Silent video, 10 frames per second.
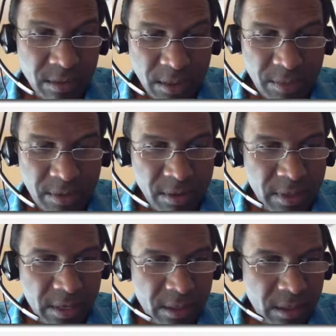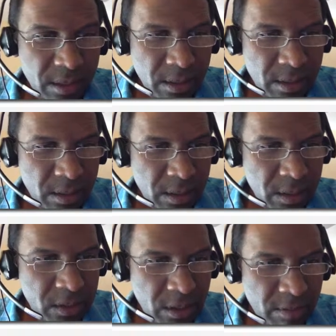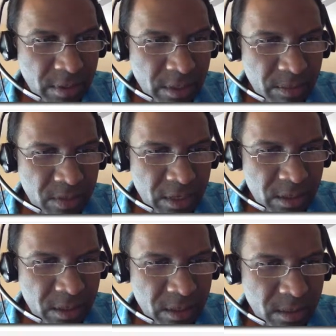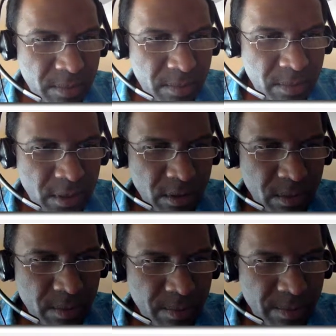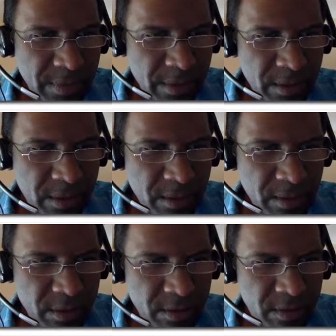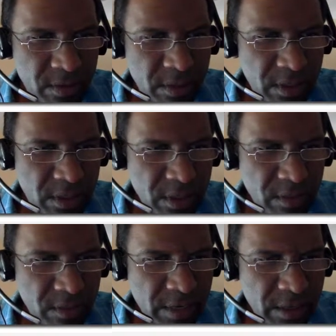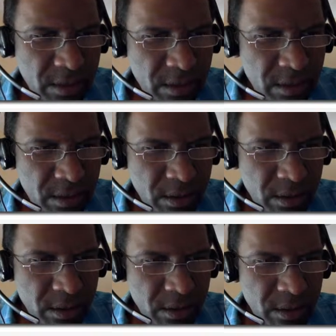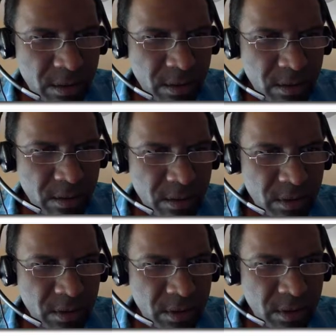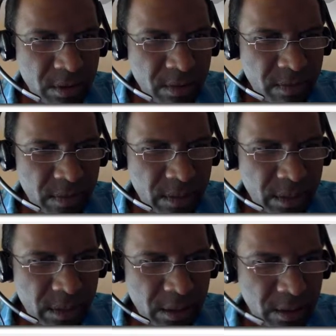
Okay, we know that. Is there a rect object? No. Is there an svg.rect? No. Is there an rxv.rect?